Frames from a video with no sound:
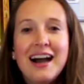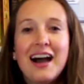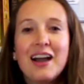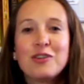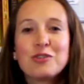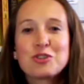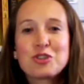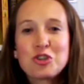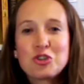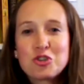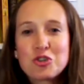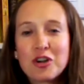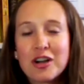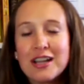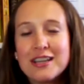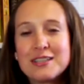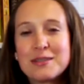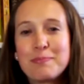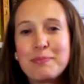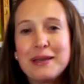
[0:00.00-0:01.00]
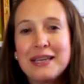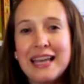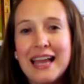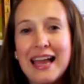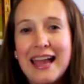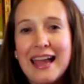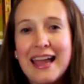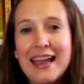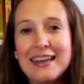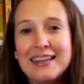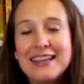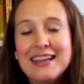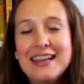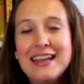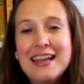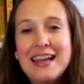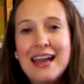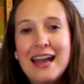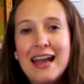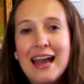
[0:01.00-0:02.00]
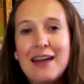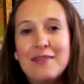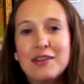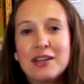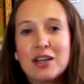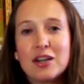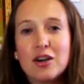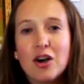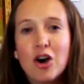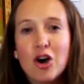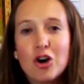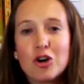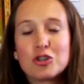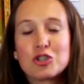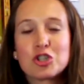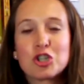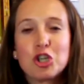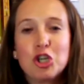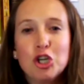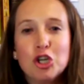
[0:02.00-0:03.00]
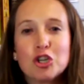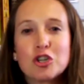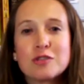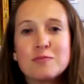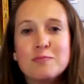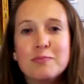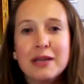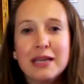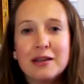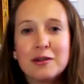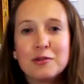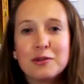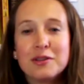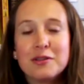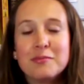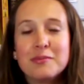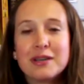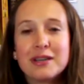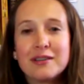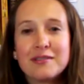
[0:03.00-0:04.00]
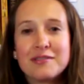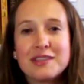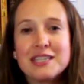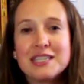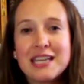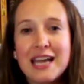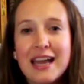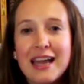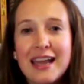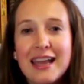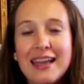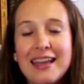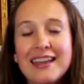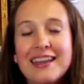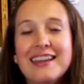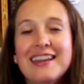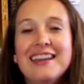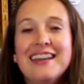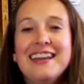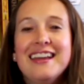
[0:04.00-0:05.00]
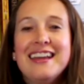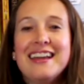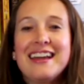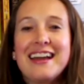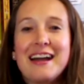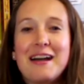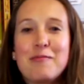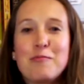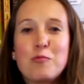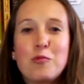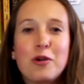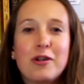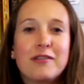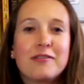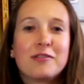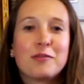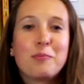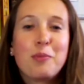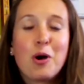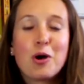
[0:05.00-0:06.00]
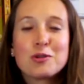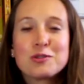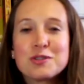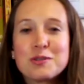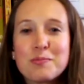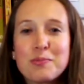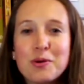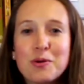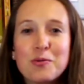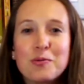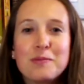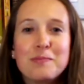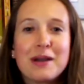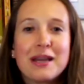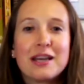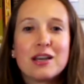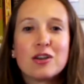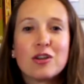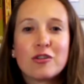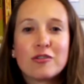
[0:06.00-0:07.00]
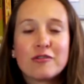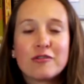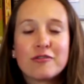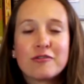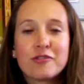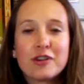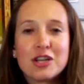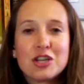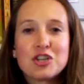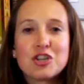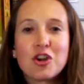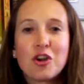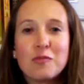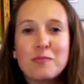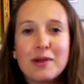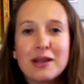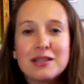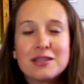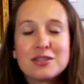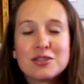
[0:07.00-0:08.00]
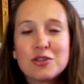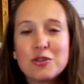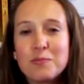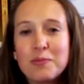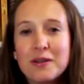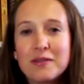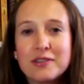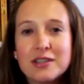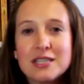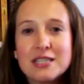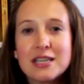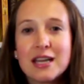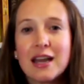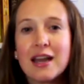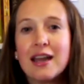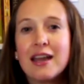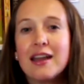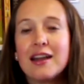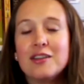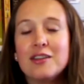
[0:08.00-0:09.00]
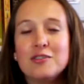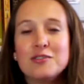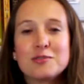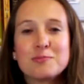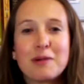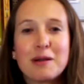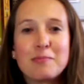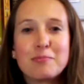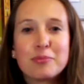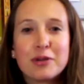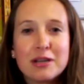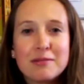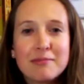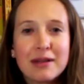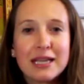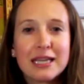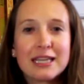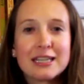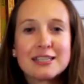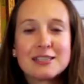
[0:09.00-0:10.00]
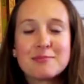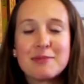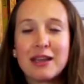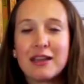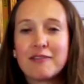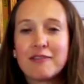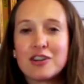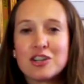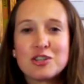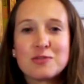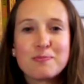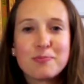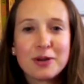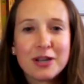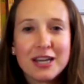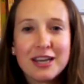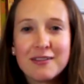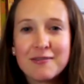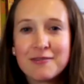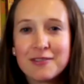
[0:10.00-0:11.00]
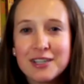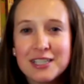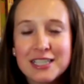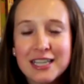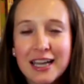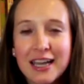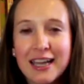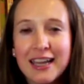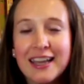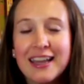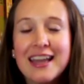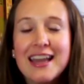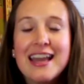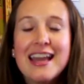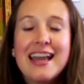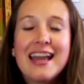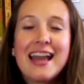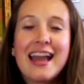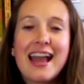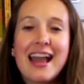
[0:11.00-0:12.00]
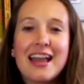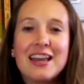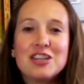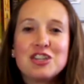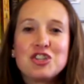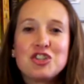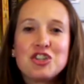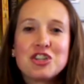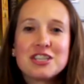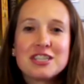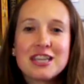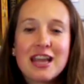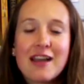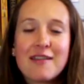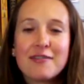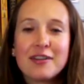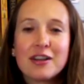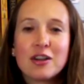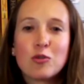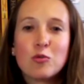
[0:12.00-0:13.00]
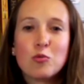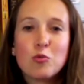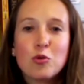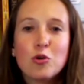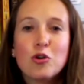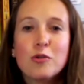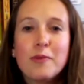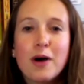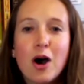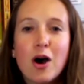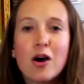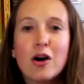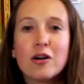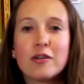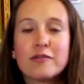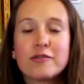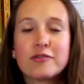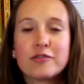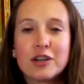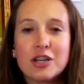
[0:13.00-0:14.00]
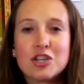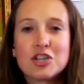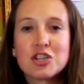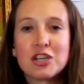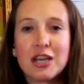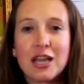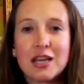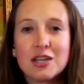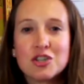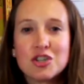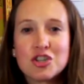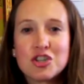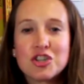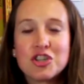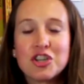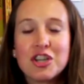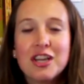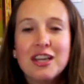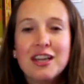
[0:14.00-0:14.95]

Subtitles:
I also tried to plan having a hot cooked meal in the middle of the day, wherever possible. We made a lot of fresh homemade soup every day. I used my bread maker to make fresh bread every day. And just having a warm, hot, fresh lunch